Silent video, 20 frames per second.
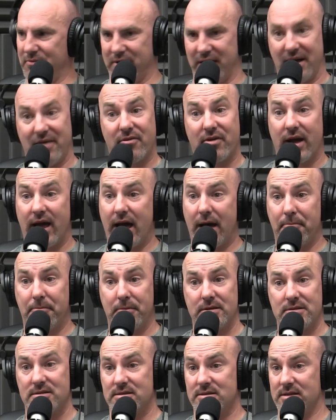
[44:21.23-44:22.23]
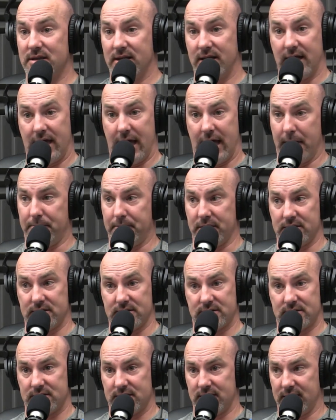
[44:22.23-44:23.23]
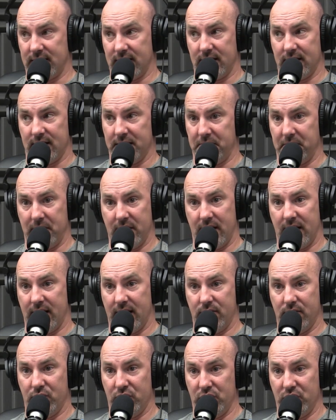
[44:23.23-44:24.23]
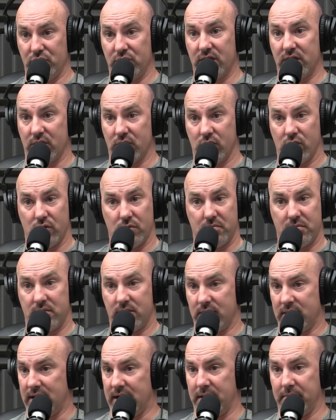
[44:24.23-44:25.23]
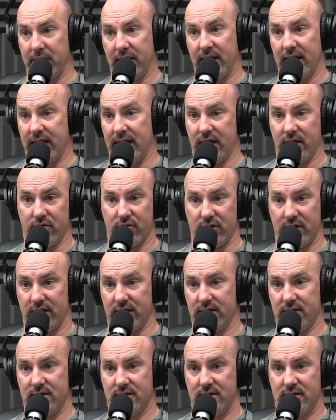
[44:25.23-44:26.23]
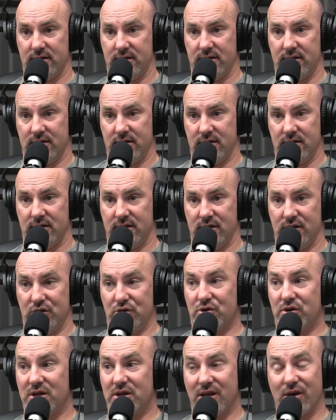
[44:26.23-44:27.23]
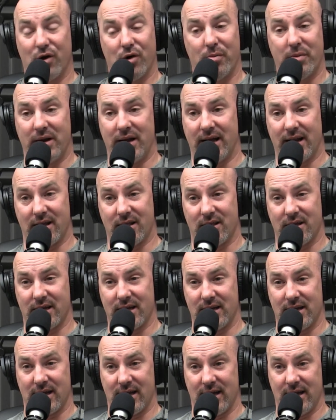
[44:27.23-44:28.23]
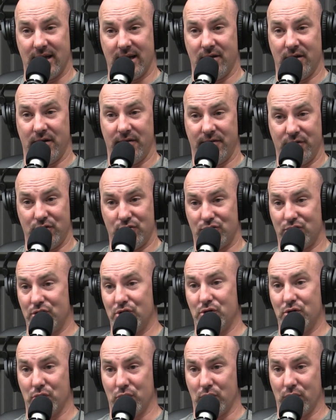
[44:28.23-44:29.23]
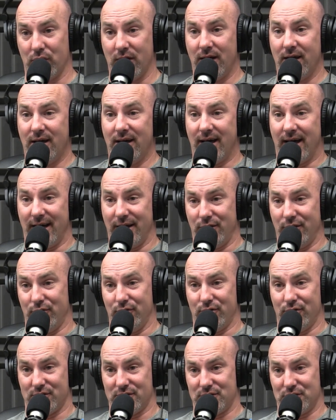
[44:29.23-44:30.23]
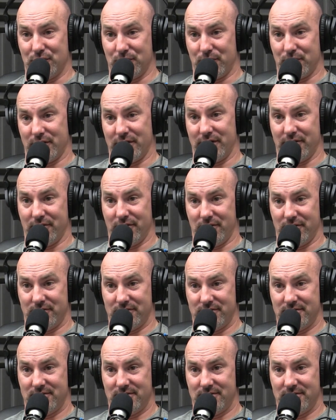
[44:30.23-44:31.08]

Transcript: whatever happens, happens. Uh, I'm not. When you get home, I'm not angry. You could get home at nine o'clock at night, and if you do, I know you're a superhero